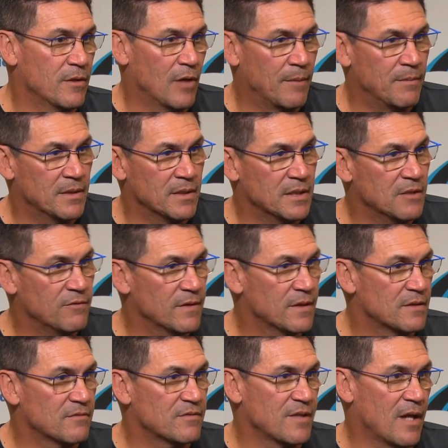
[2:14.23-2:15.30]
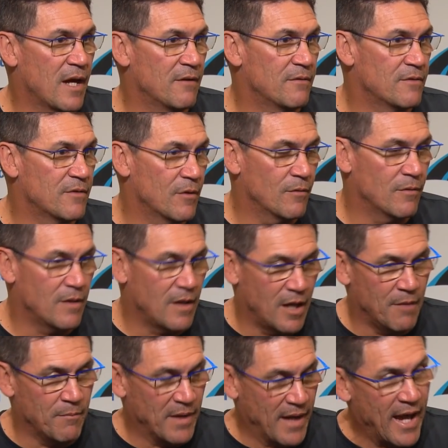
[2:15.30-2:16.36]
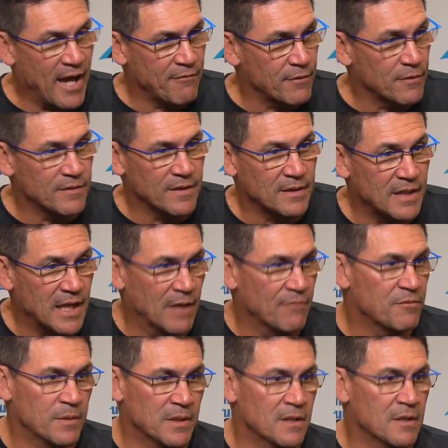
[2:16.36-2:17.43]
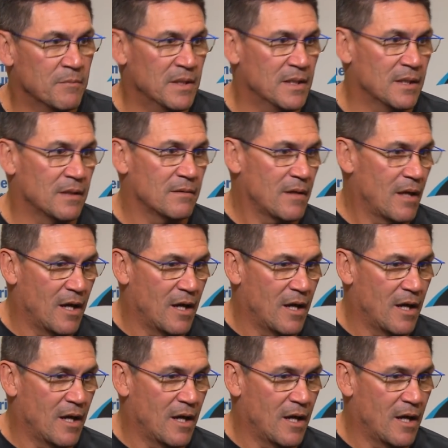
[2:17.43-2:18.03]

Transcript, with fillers: I'm in the defensive side. So, but I have heard that Cam's been in the meeting.